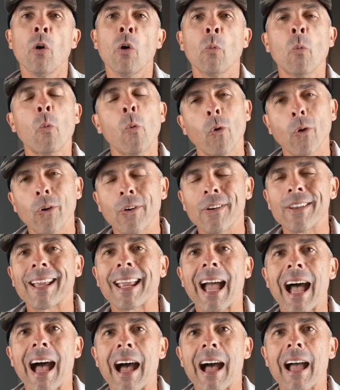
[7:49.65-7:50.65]
warn the
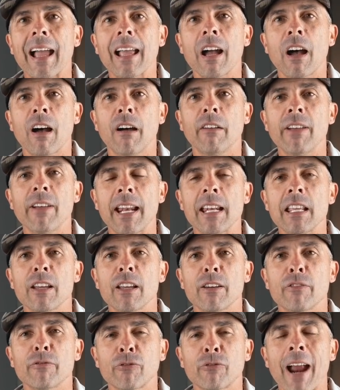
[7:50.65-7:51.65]
guy of any
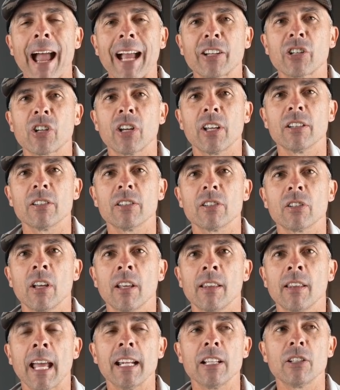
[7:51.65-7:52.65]
infractions
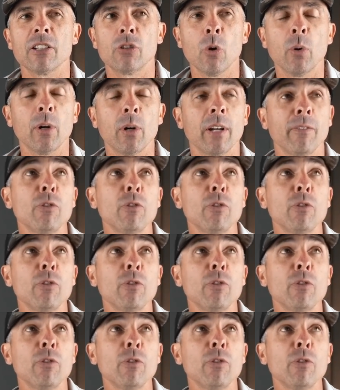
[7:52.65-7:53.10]
that he's doing.